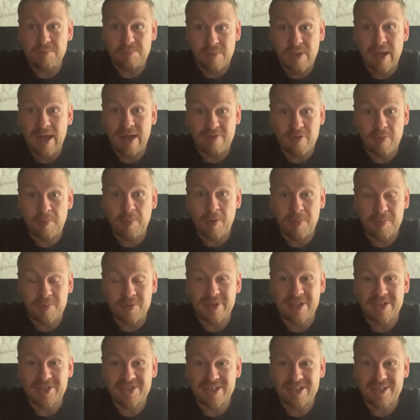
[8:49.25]
have a
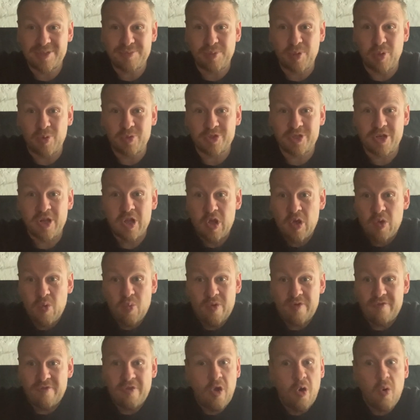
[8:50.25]
population explosion
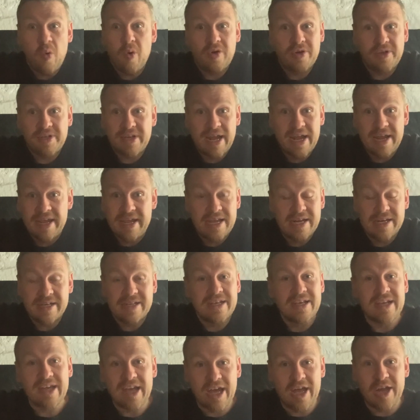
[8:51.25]
with no one dying
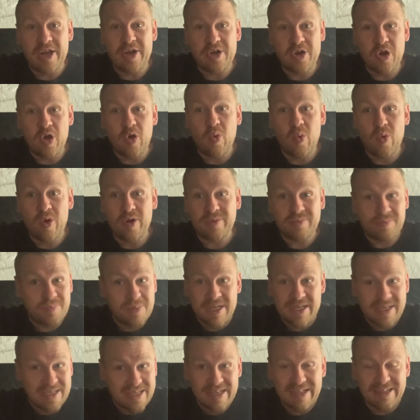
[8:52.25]
and no one
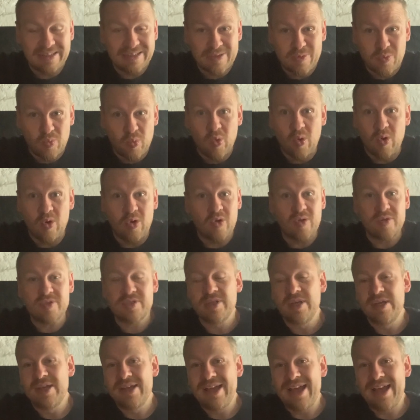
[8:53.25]
being killed in wars,